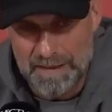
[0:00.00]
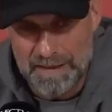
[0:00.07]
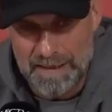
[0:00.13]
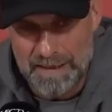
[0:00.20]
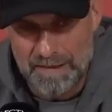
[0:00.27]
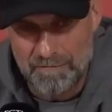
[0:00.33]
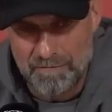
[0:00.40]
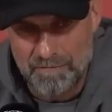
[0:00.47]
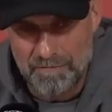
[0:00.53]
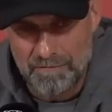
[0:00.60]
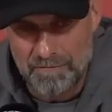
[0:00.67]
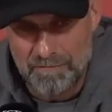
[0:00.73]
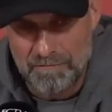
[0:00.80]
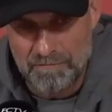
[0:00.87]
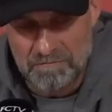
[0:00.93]

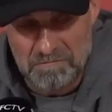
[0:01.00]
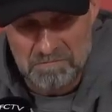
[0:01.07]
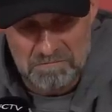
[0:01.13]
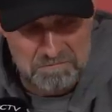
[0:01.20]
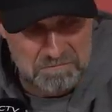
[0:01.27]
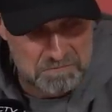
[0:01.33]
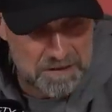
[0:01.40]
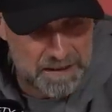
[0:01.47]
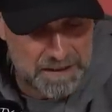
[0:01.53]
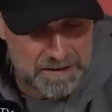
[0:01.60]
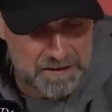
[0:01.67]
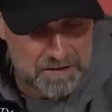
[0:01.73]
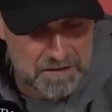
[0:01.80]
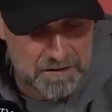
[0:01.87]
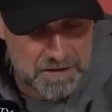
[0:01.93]

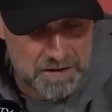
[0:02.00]
And